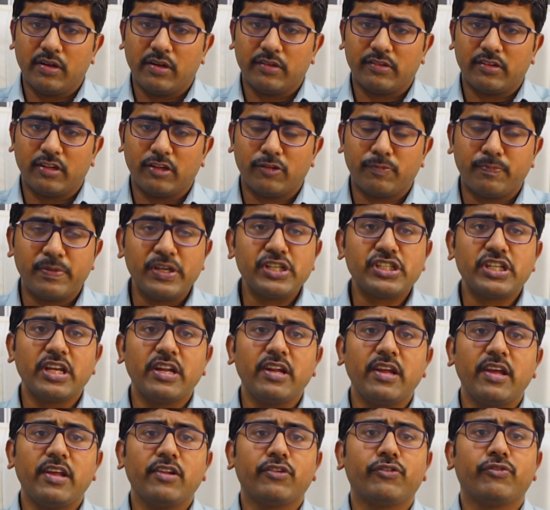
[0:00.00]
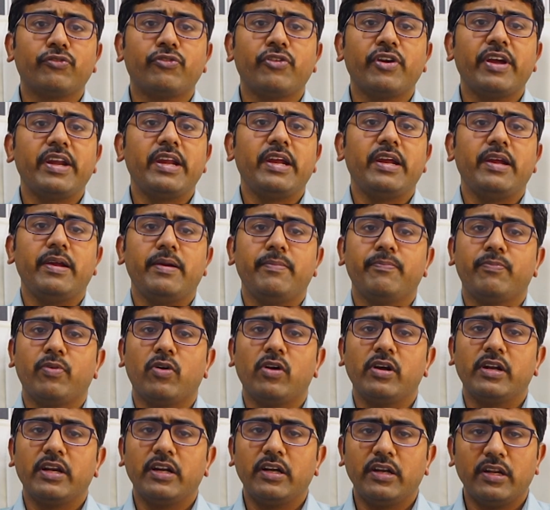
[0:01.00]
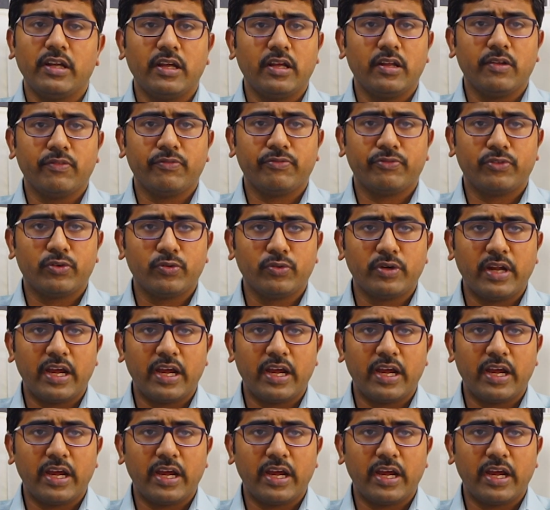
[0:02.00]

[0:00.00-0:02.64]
suspicion is very important to